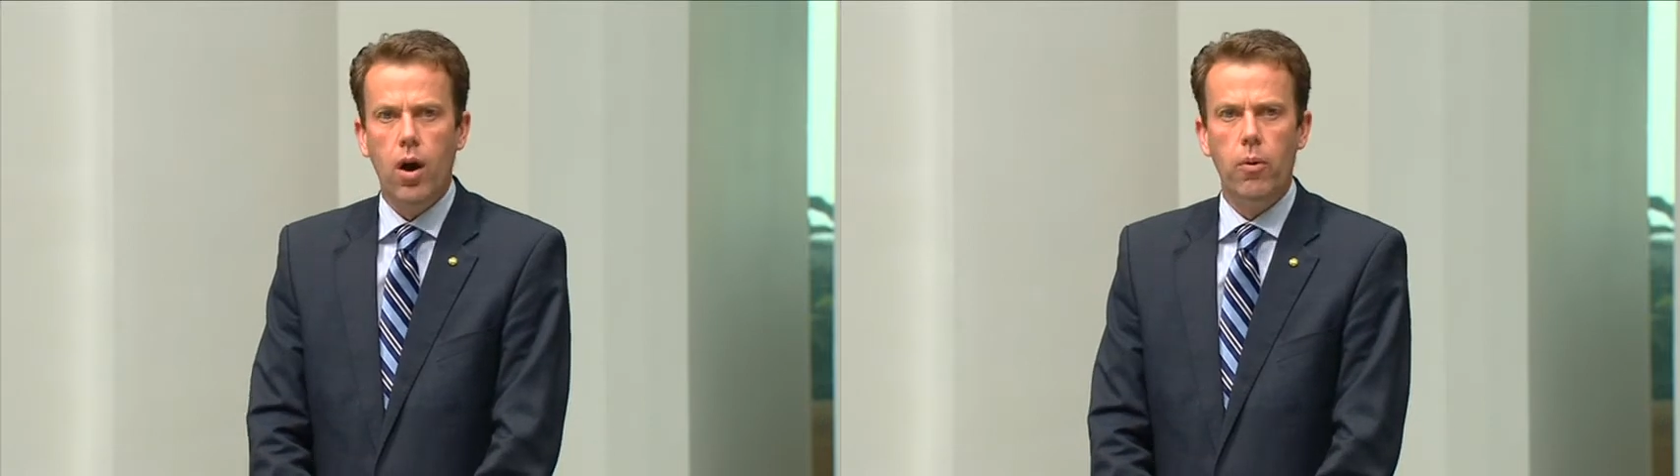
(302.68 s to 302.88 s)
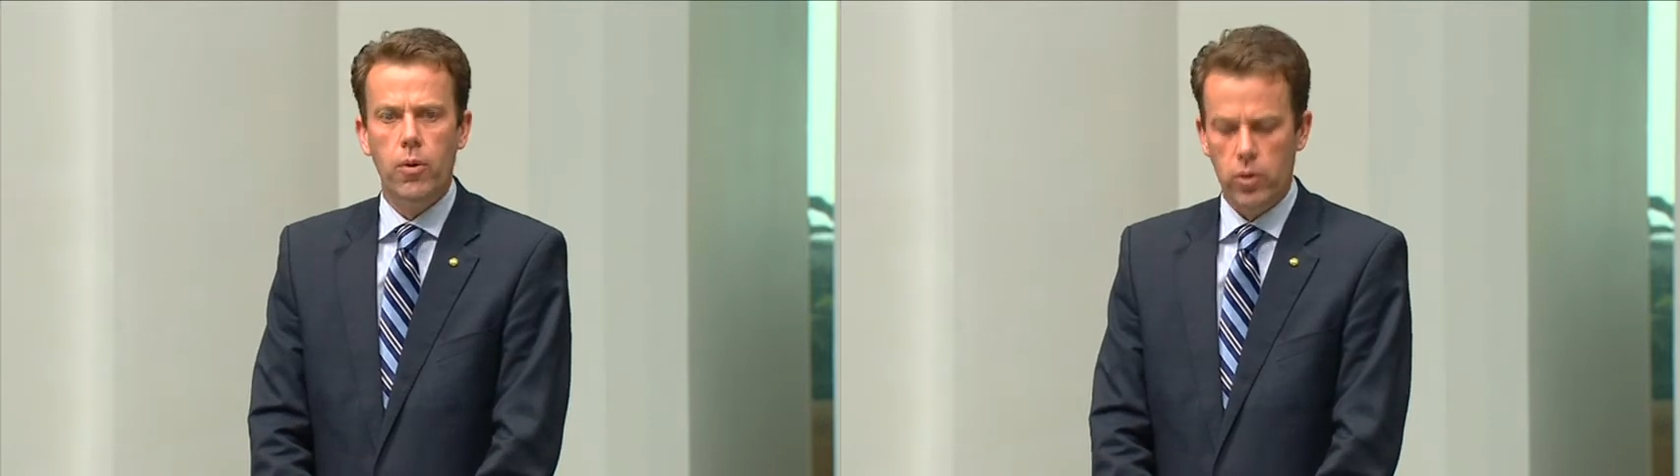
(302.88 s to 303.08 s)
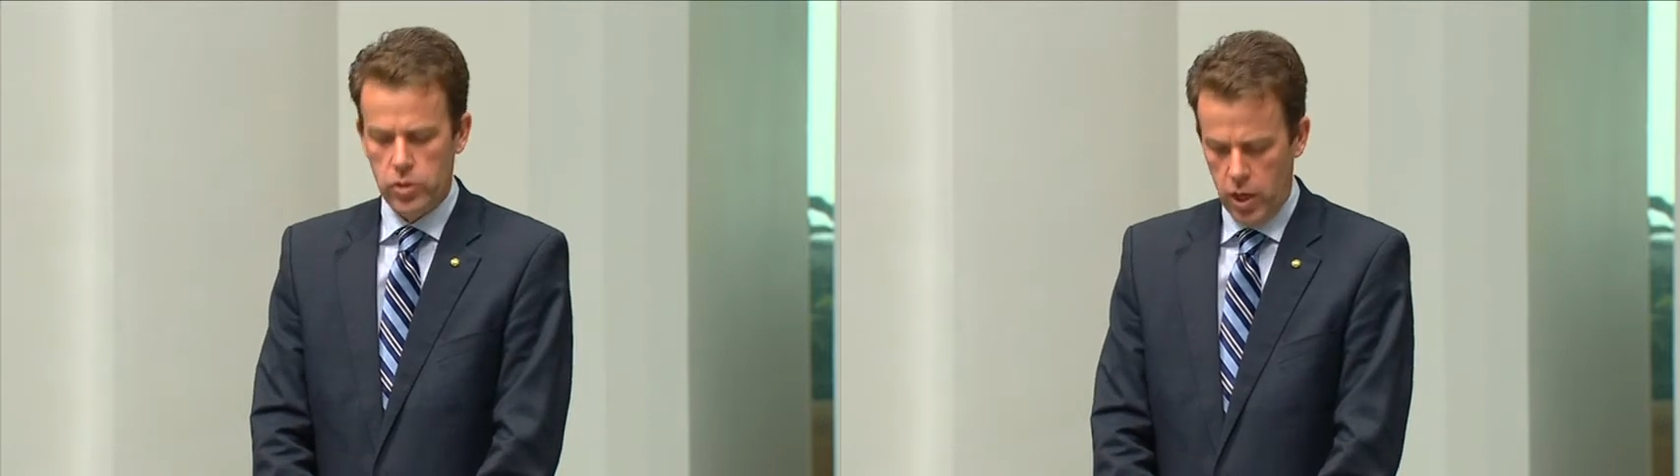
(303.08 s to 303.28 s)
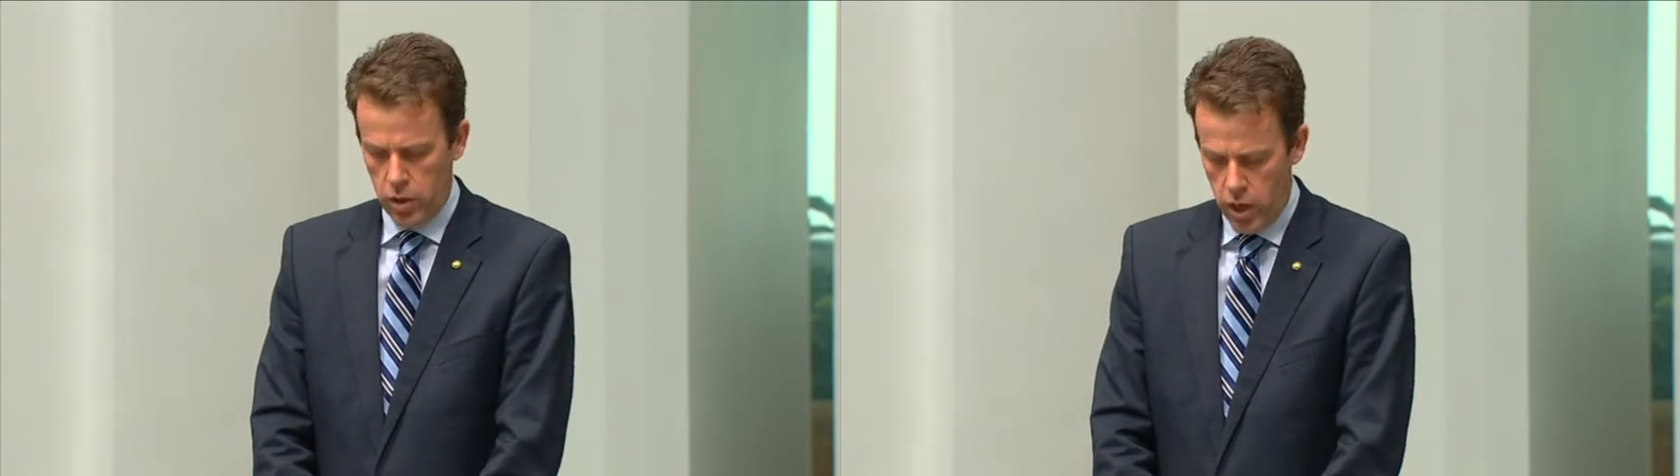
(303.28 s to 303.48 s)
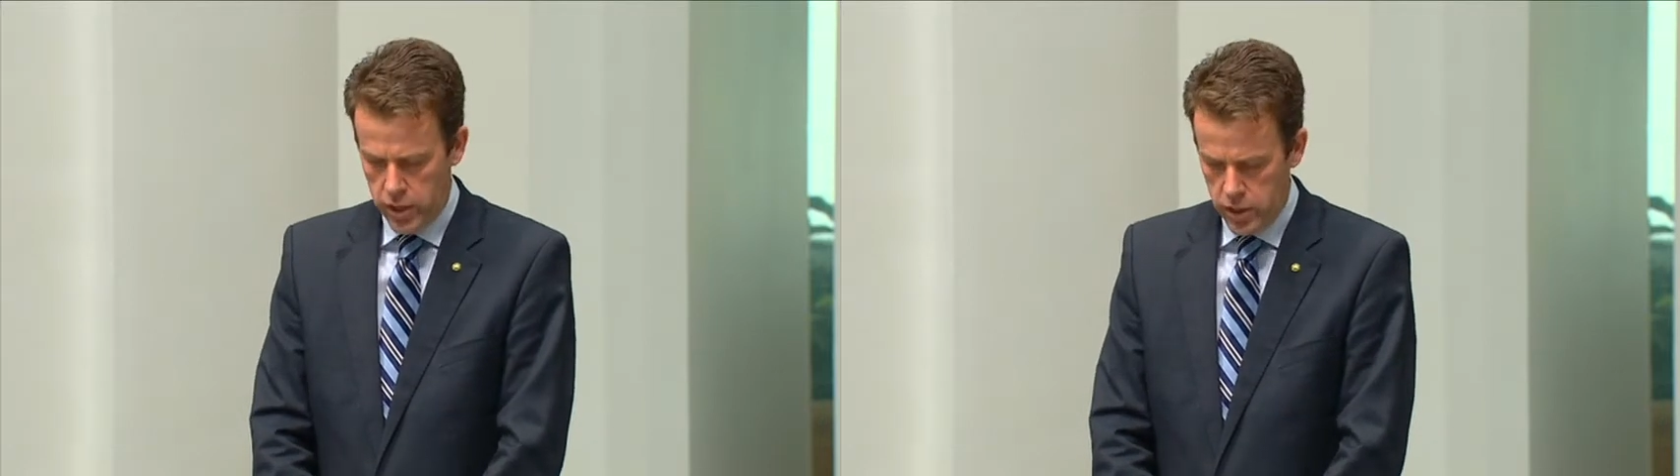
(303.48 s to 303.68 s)
I would also
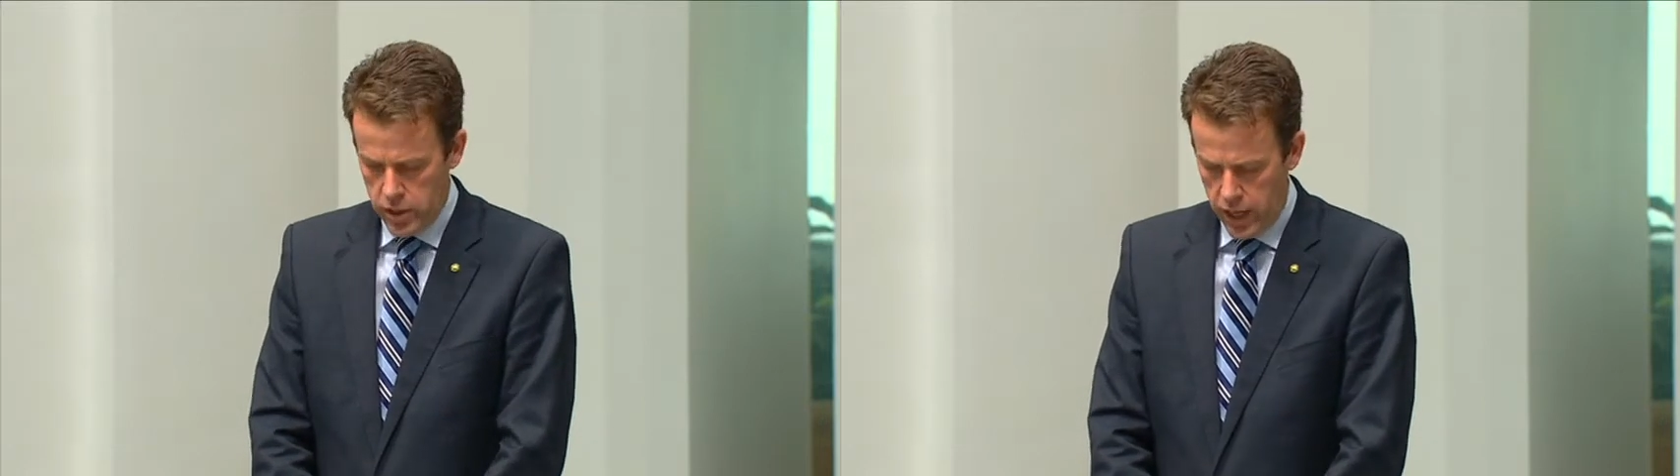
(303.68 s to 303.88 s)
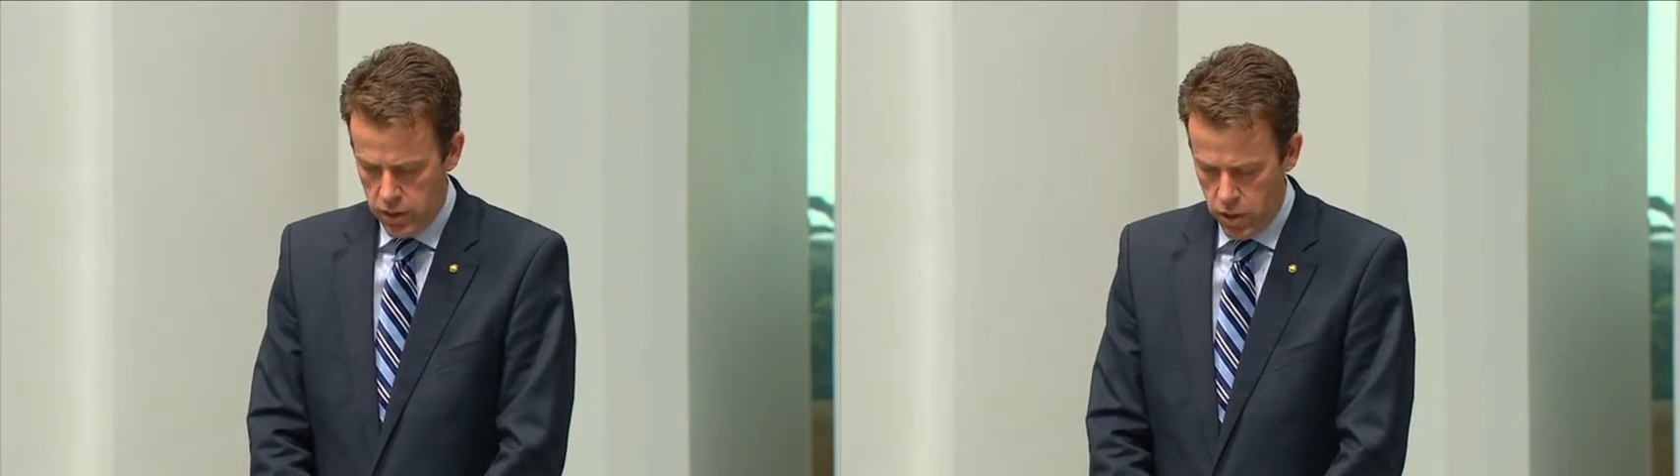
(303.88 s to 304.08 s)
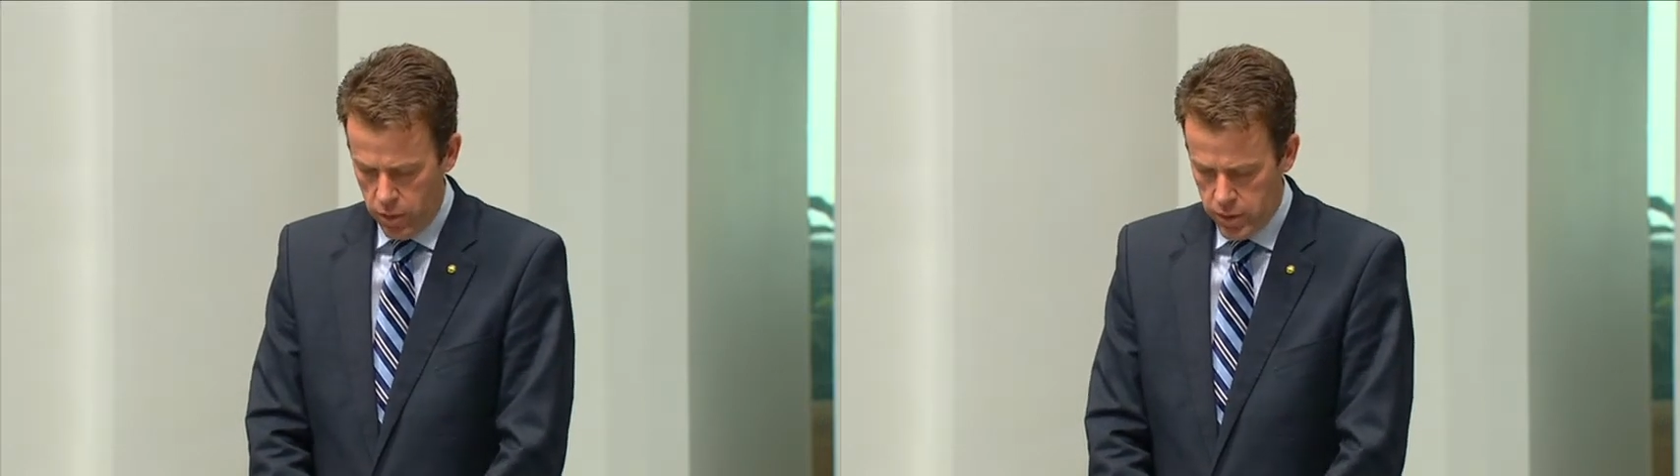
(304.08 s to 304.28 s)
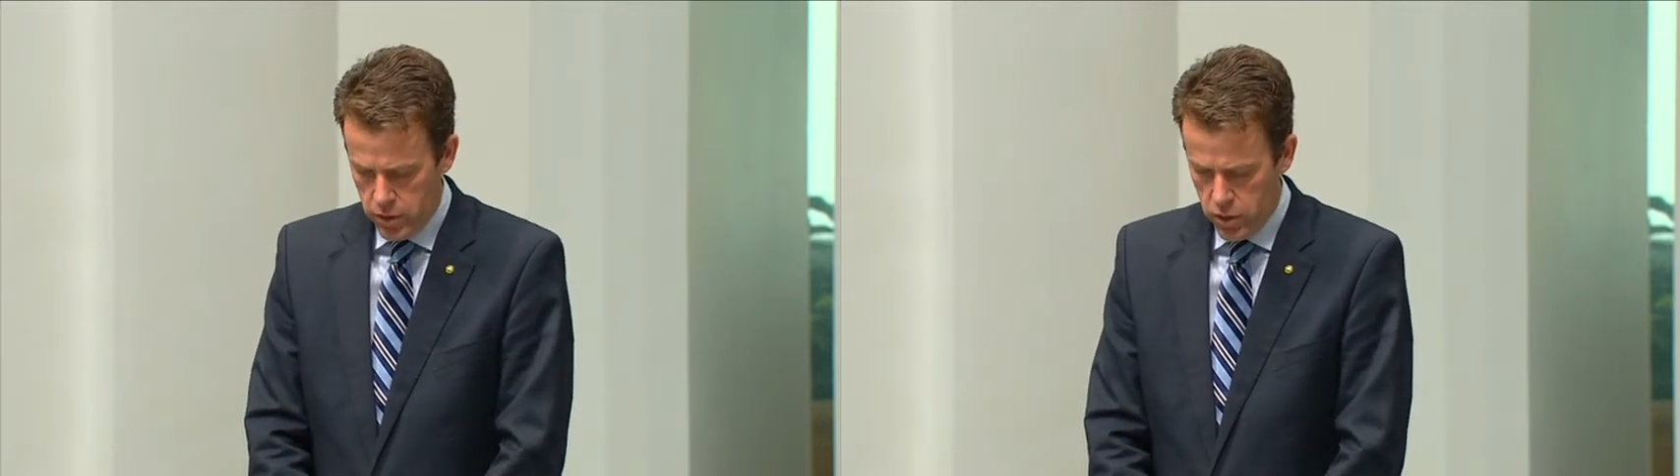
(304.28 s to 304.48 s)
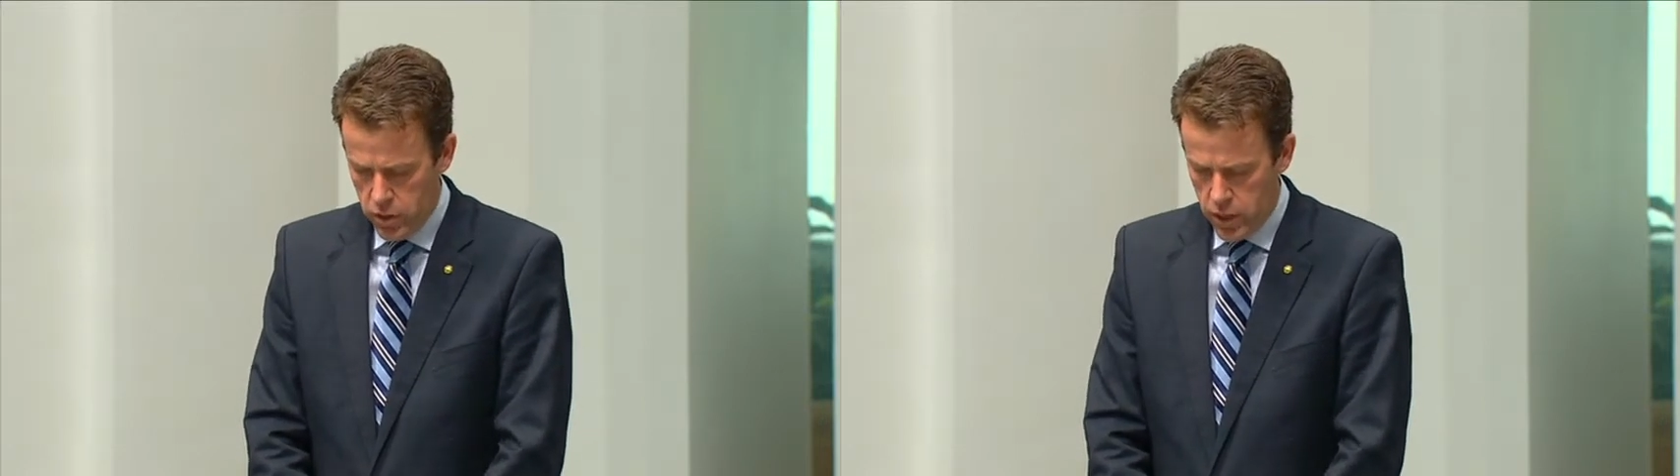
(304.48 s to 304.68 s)
like to take the
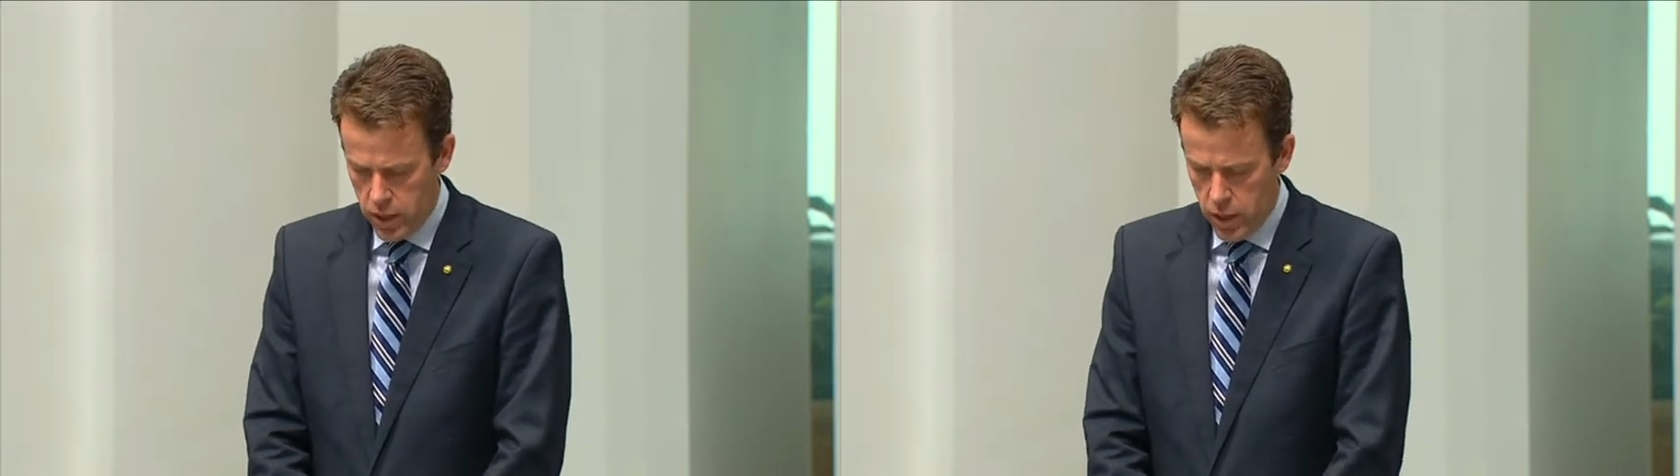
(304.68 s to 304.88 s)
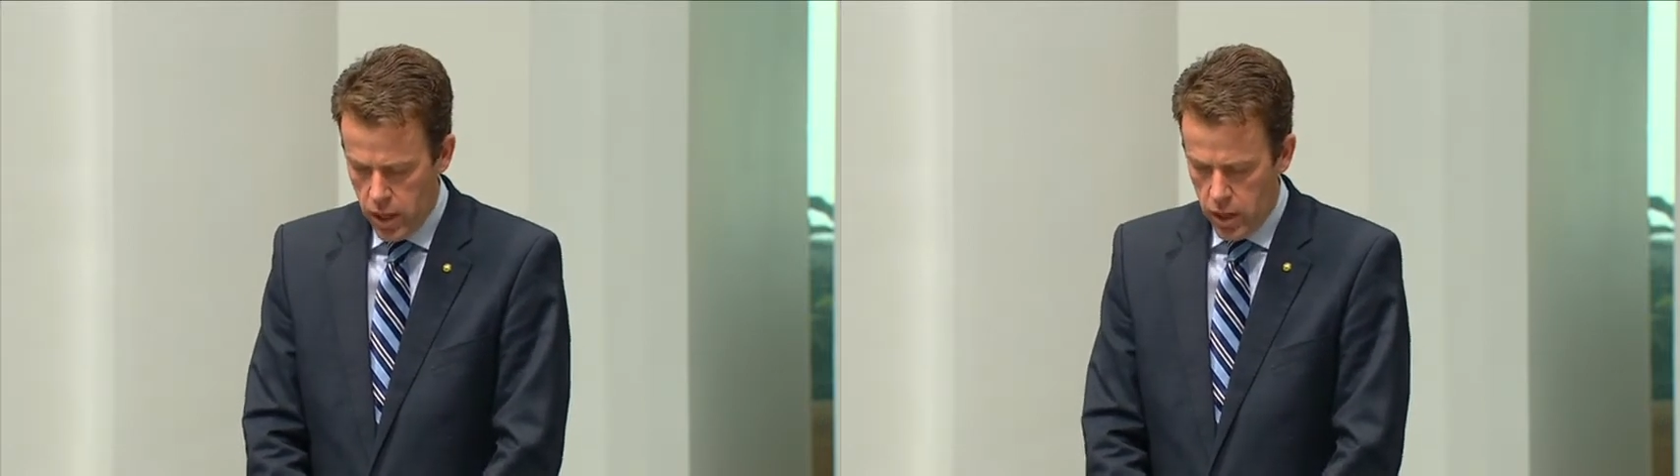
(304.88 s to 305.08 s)
opportunity